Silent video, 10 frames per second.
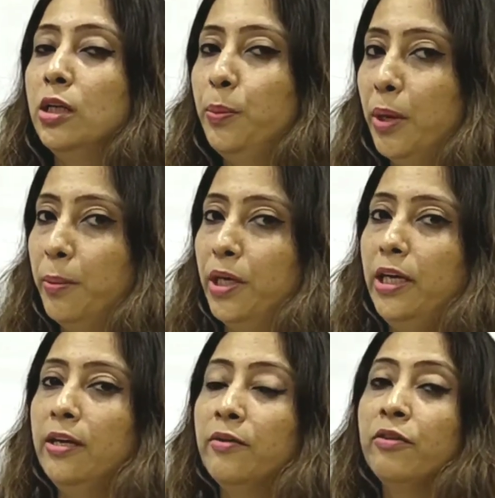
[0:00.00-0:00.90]
the
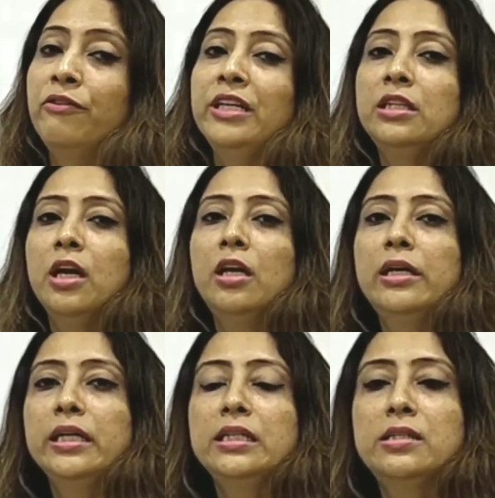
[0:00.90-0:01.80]
public with
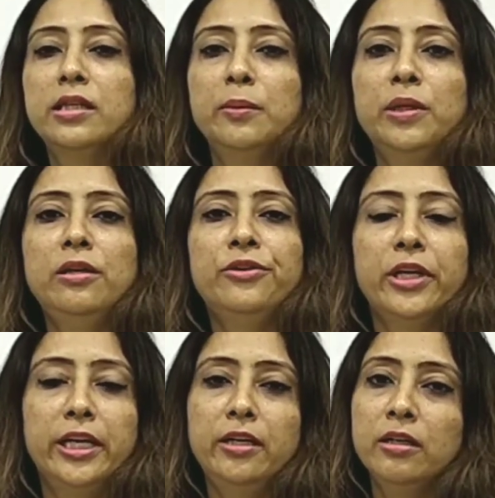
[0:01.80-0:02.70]
a reasonable
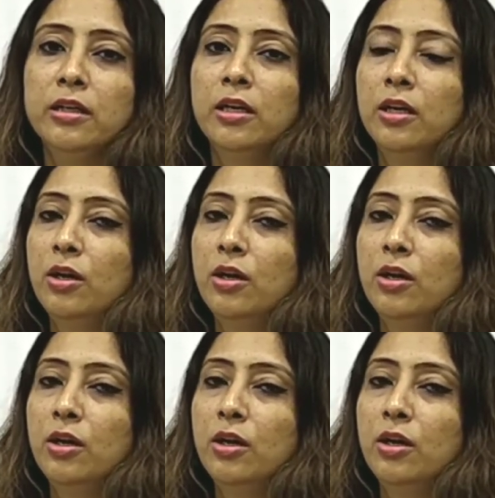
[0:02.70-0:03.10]
rate